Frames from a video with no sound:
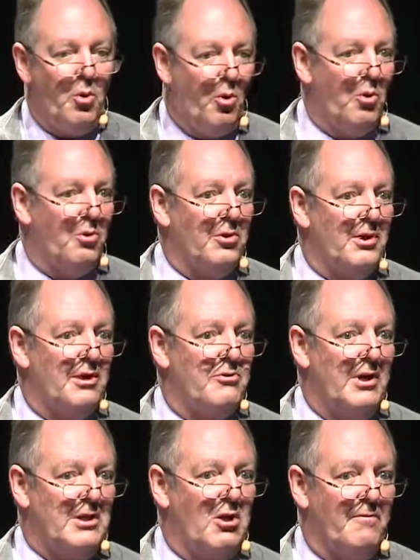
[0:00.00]
you all a
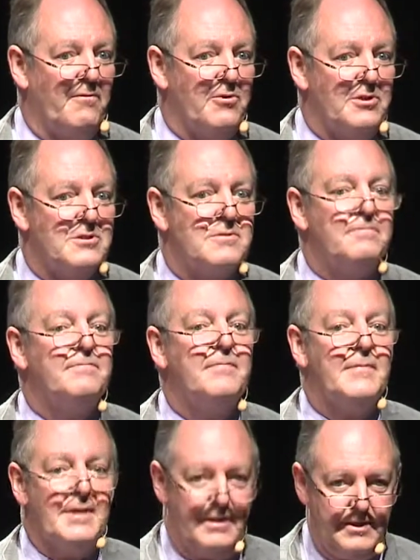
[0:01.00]
great conference.
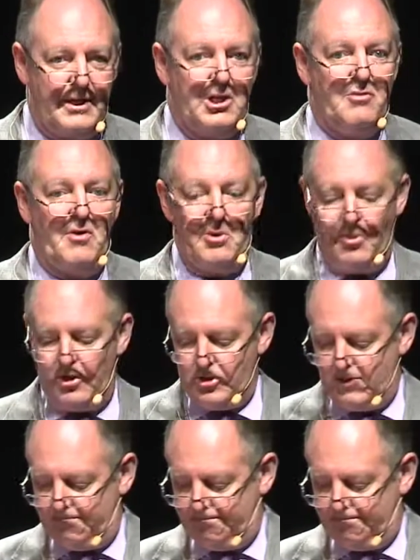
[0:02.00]
Thank you very much.